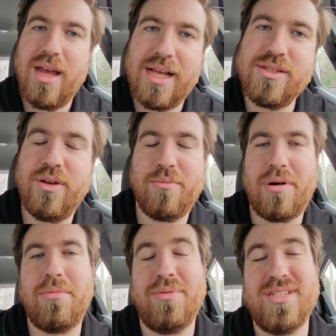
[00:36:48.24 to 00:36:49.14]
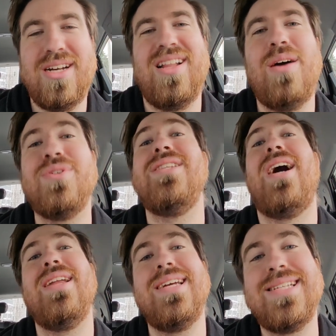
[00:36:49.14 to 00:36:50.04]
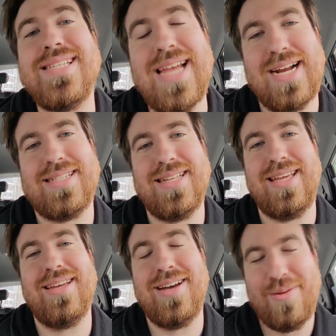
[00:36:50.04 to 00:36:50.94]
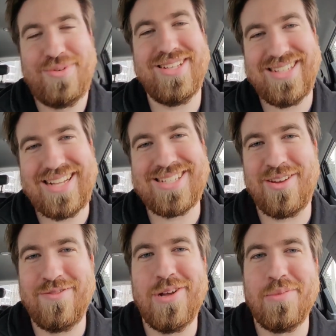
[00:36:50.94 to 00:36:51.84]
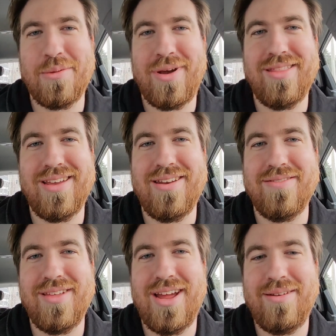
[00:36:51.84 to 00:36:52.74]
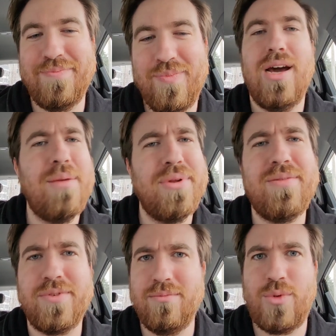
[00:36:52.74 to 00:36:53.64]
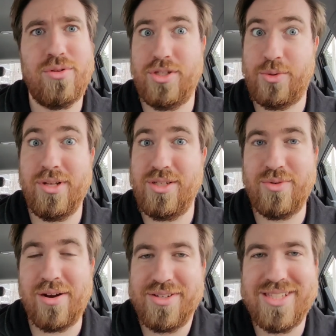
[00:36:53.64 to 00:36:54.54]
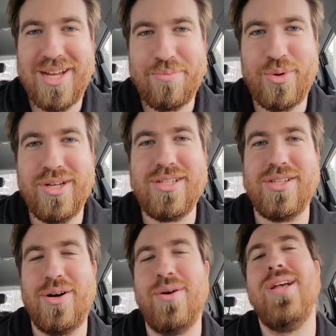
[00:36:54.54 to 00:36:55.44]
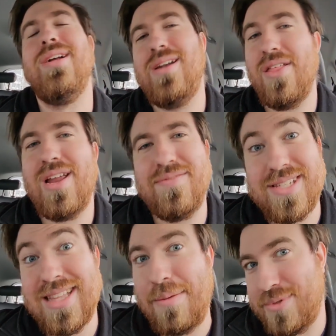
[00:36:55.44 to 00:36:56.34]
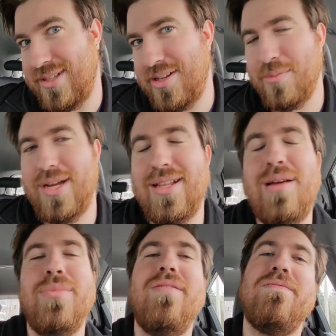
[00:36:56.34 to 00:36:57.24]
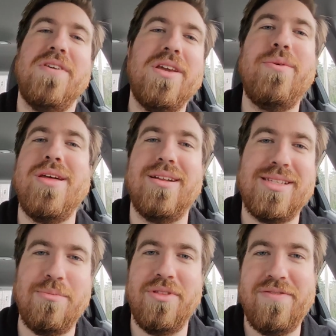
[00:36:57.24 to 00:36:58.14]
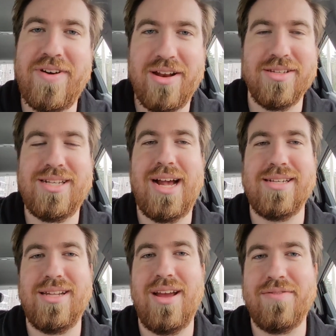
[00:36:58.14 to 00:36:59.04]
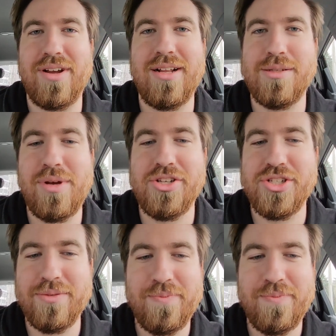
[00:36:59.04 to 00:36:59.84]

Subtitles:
As you can probably tell, I was not exactly up to the task of filming by the end of that. I'd been up for more than 22 hours at that point, so now that I've slept a little bit, let me fill you in on some of the final stats that I forgot to mention.